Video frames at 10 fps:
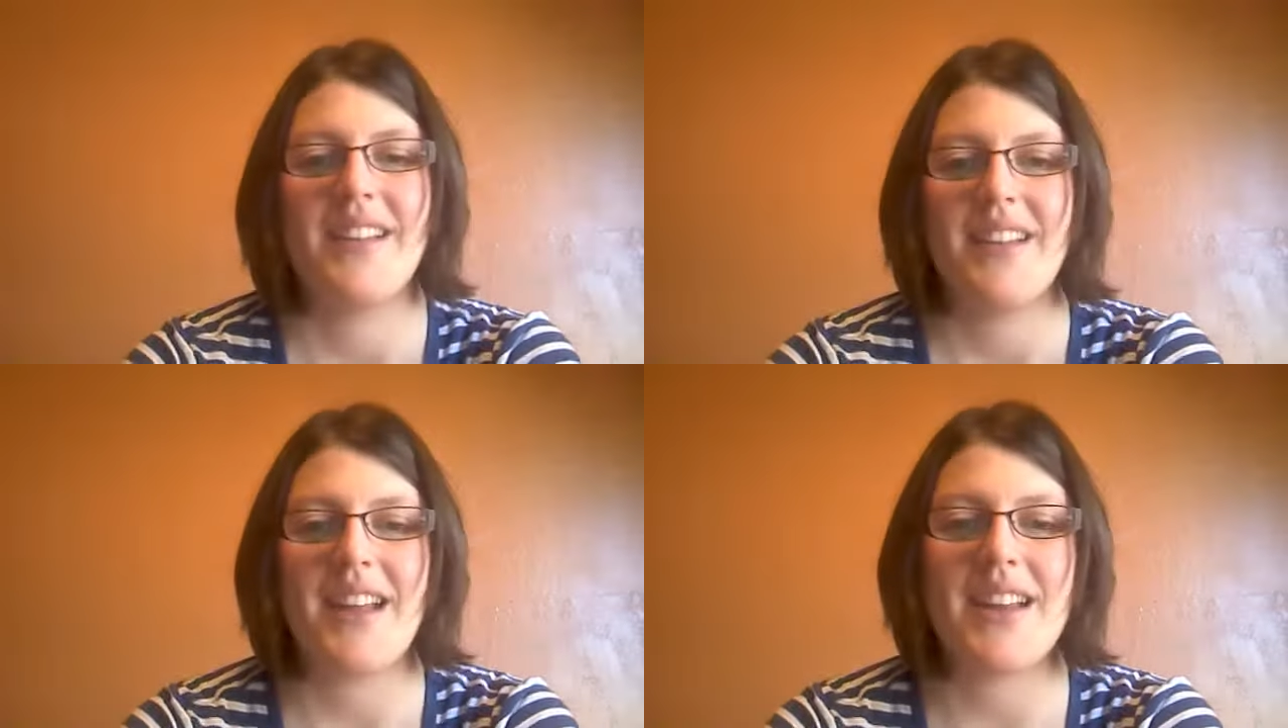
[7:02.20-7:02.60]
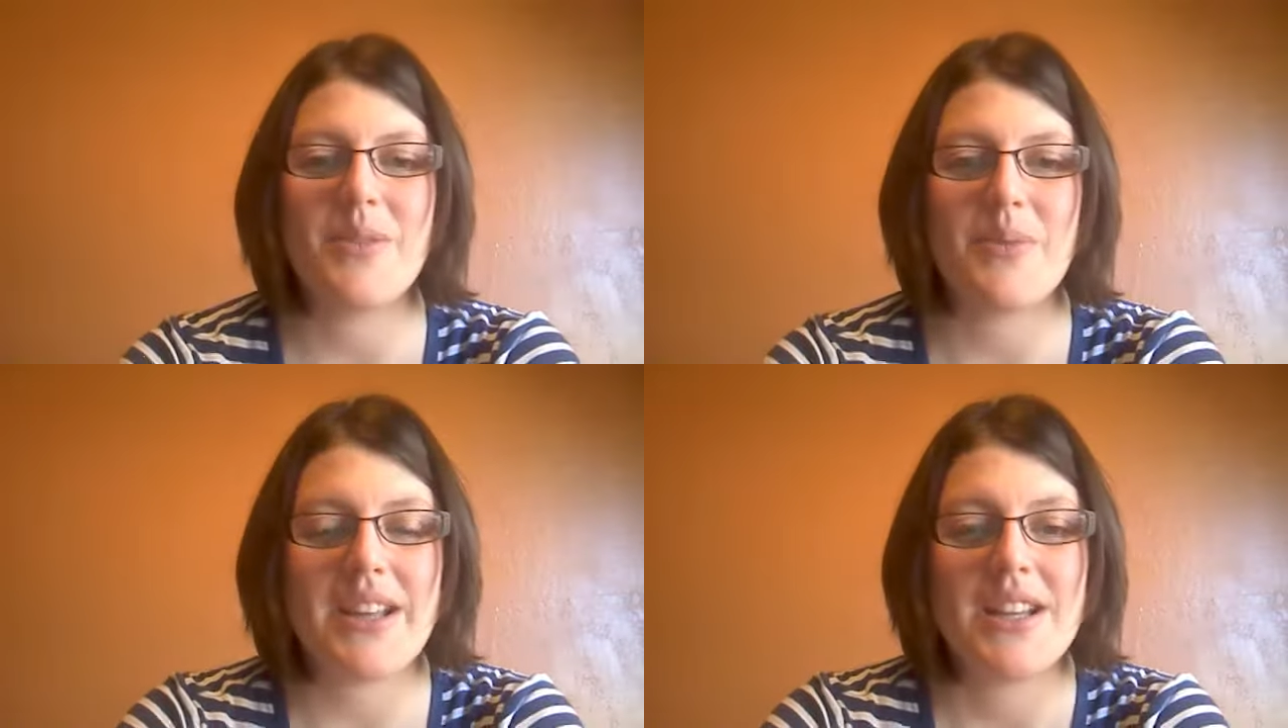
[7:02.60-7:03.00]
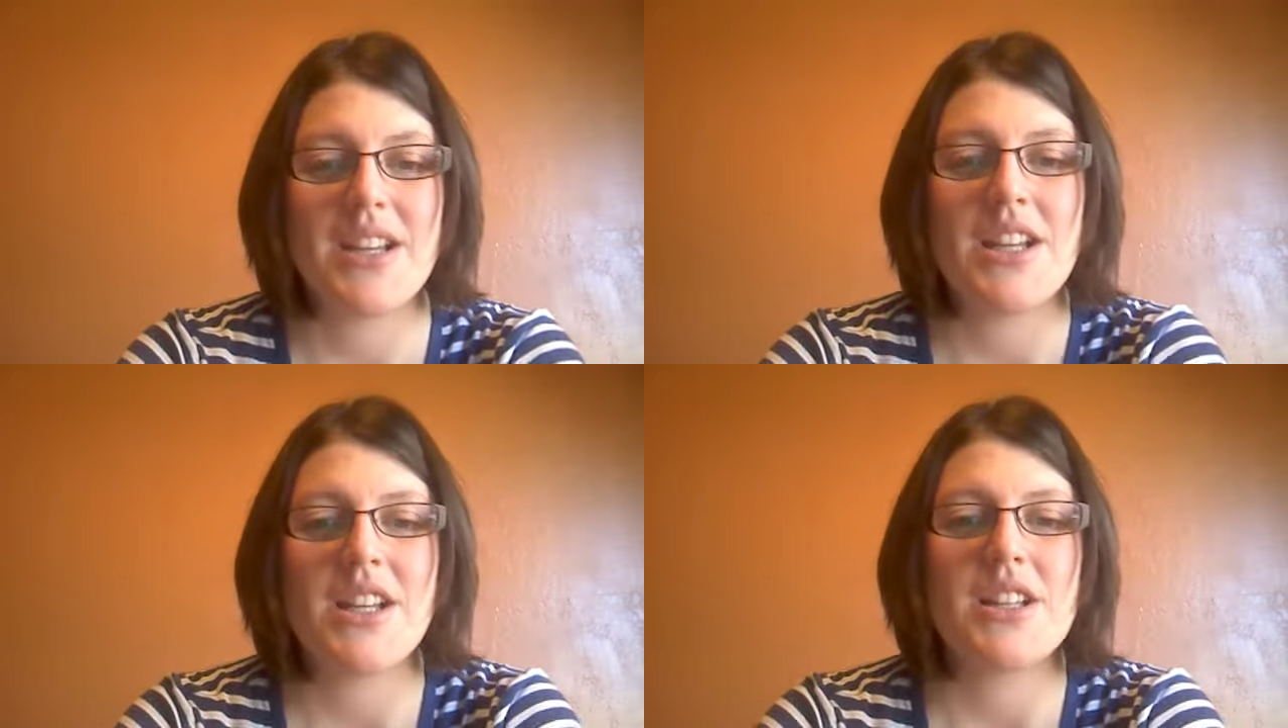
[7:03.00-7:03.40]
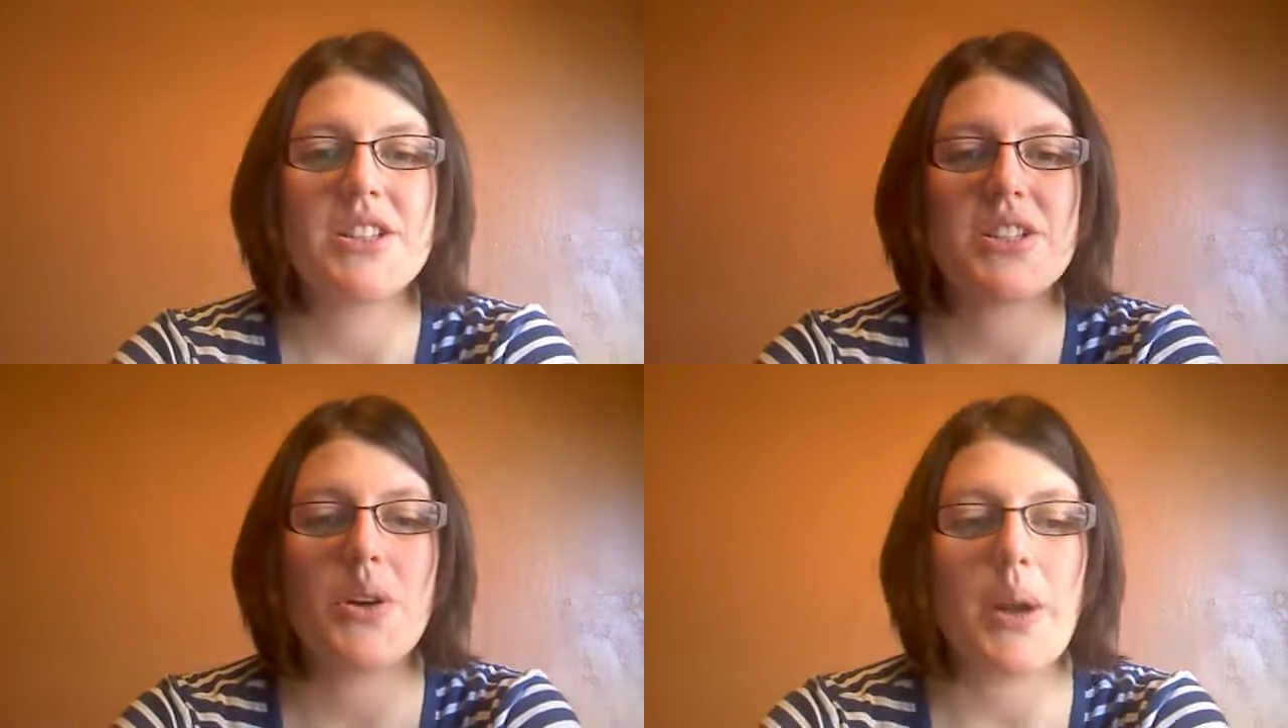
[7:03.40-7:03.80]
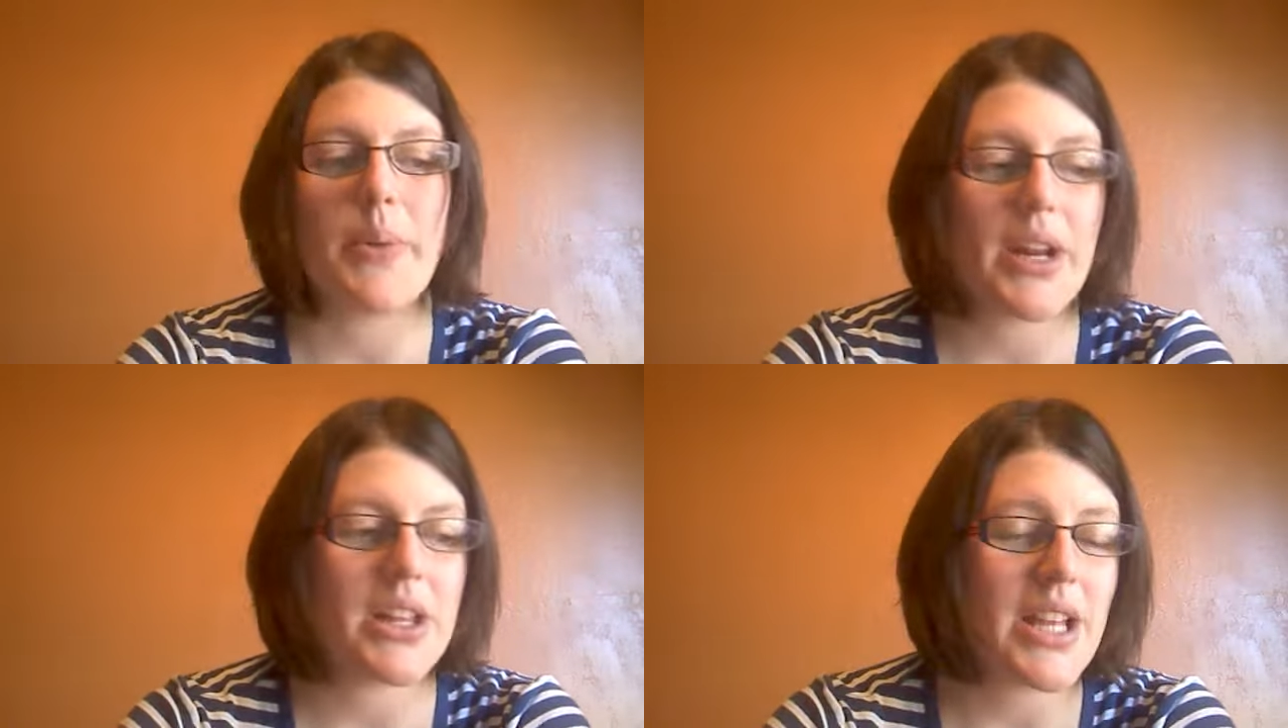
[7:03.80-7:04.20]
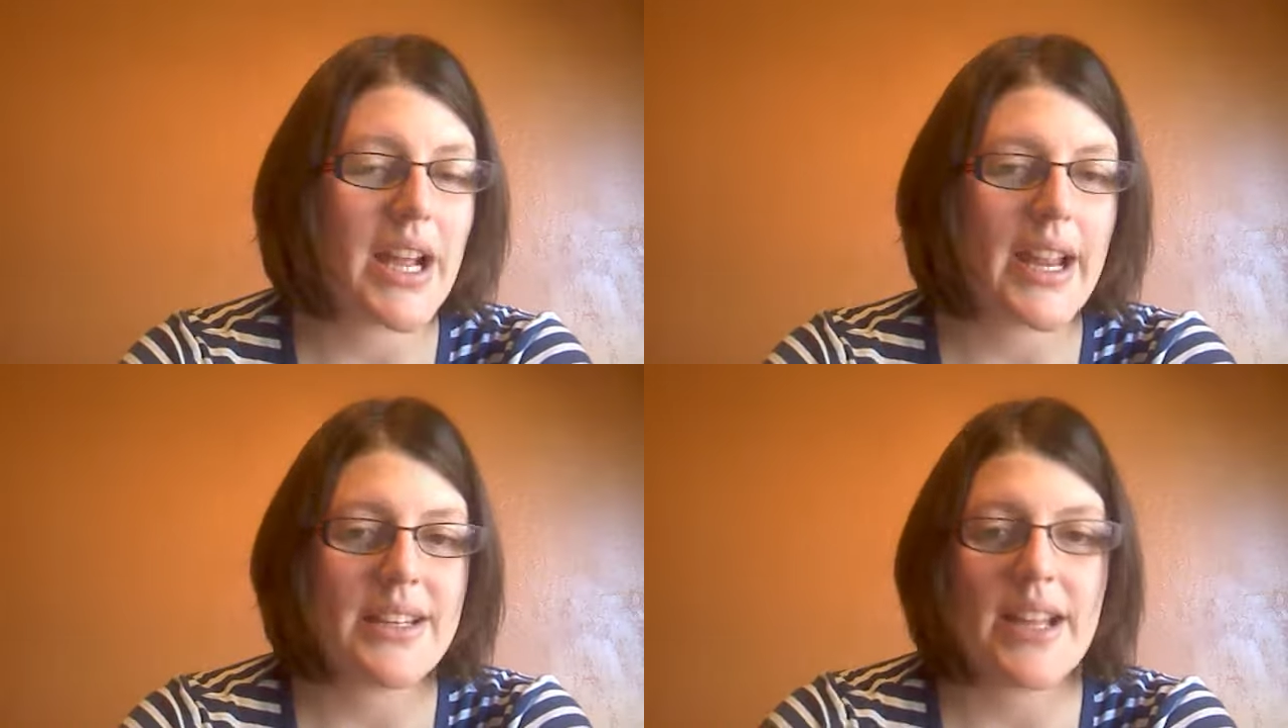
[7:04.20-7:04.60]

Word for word: Anyway, so I went online,